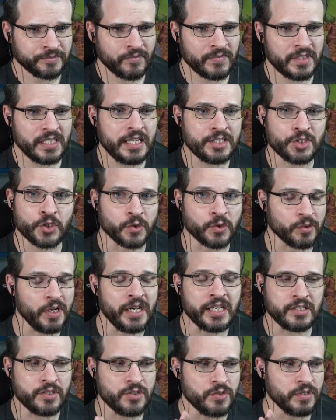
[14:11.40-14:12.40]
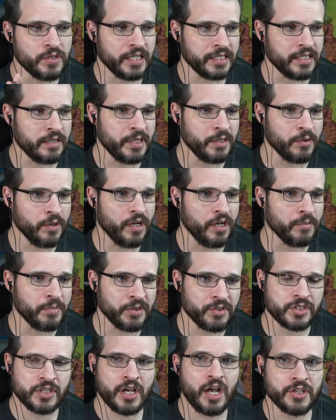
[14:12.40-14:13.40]
it's great, do not get me wrong, but
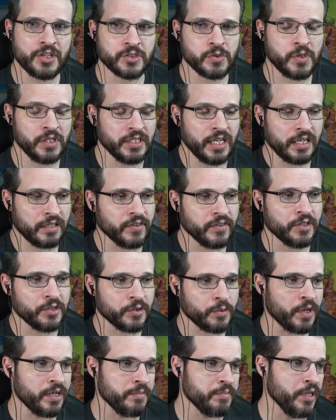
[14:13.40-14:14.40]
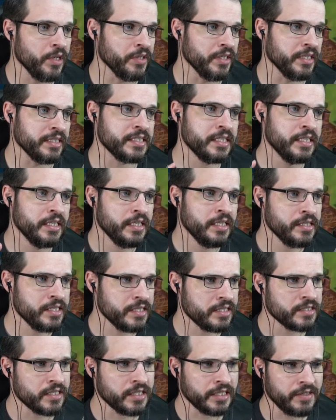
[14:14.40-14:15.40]
there's also a lot of other great buildings. This
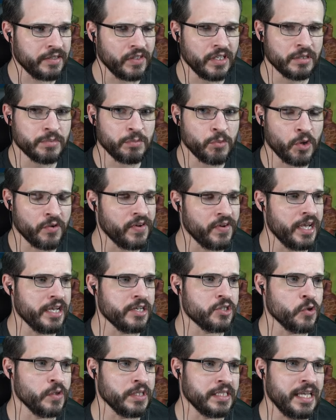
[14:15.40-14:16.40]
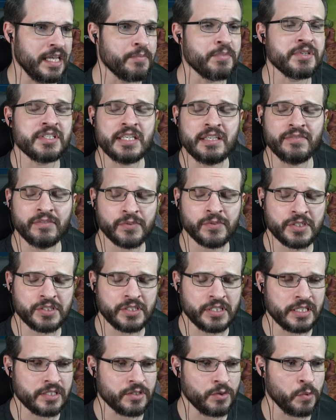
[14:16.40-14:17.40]
is going to give a little bit more value to encampments, even for
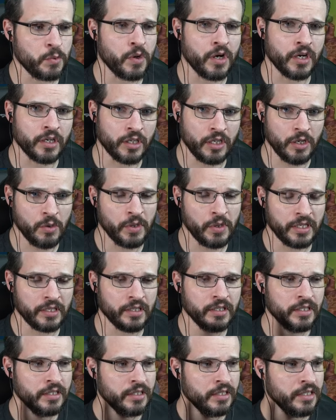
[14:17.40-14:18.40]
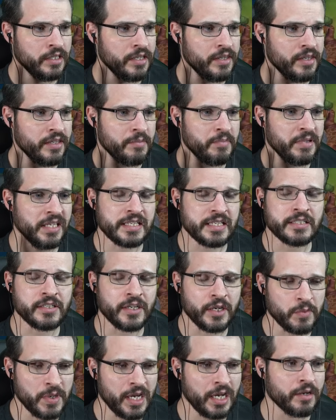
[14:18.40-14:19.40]
cities who aren't going the military
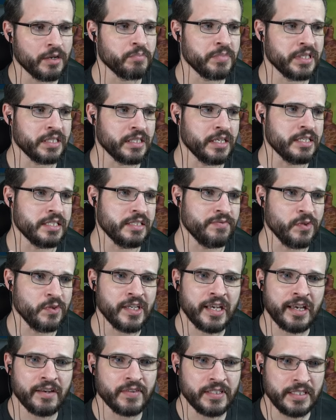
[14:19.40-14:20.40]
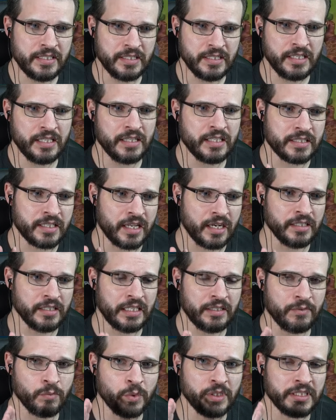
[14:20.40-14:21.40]
route, because if you have a city that's got a lot
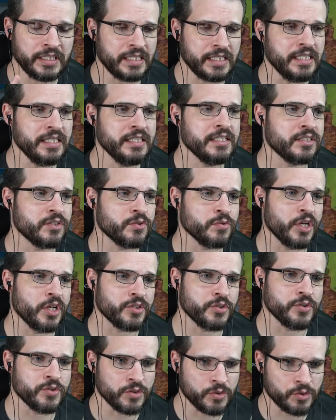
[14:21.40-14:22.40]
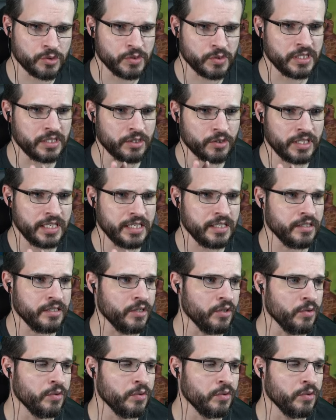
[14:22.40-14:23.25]
of really key structures or key